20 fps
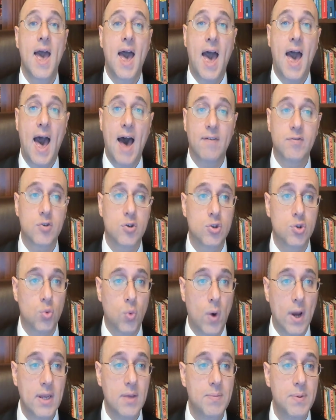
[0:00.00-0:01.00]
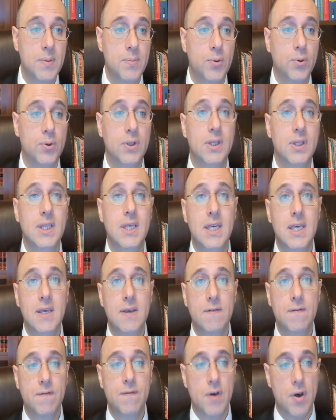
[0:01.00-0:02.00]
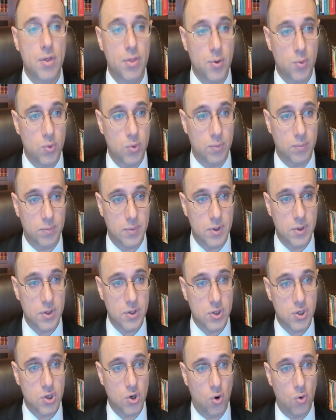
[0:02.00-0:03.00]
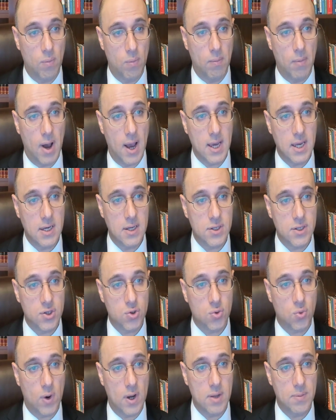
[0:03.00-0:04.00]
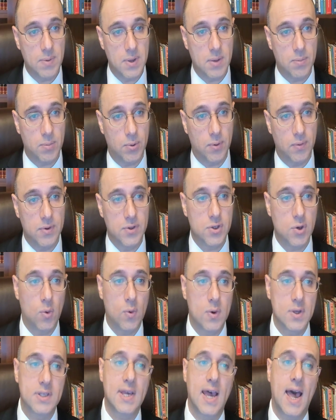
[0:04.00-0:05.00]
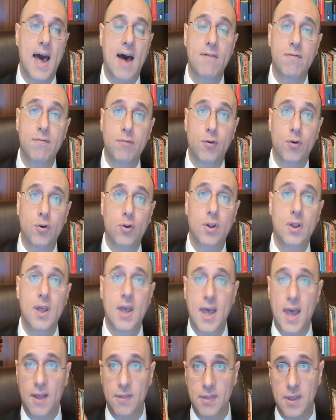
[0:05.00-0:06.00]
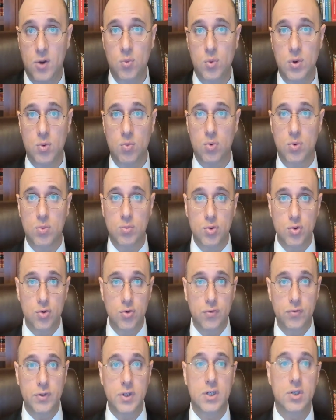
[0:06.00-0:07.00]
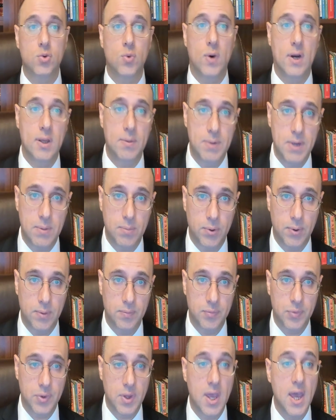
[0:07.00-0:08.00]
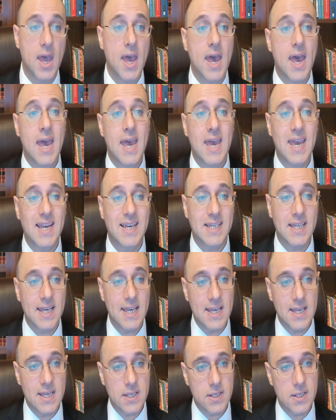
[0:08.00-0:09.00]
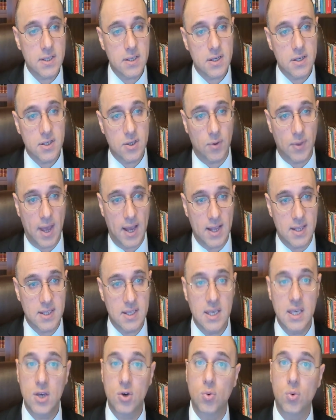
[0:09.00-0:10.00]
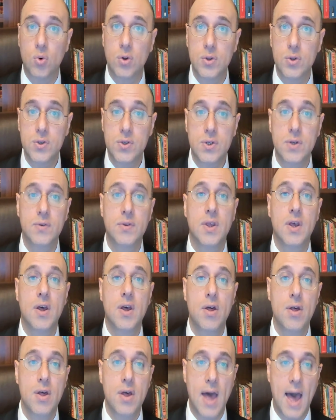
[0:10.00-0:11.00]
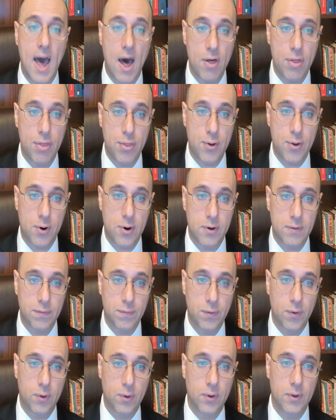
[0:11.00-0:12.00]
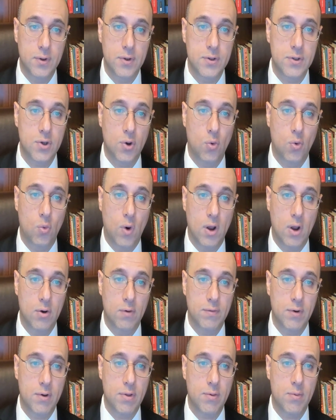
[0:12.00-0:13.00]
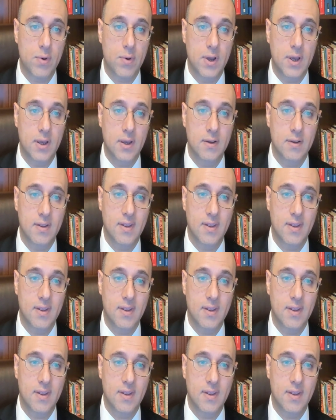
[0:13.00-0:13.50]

After 20 people leave the room, so minus 20 people. So it was half full, and then we removed 20 people. It is, so that's equals, a third full, so 1 over 3f.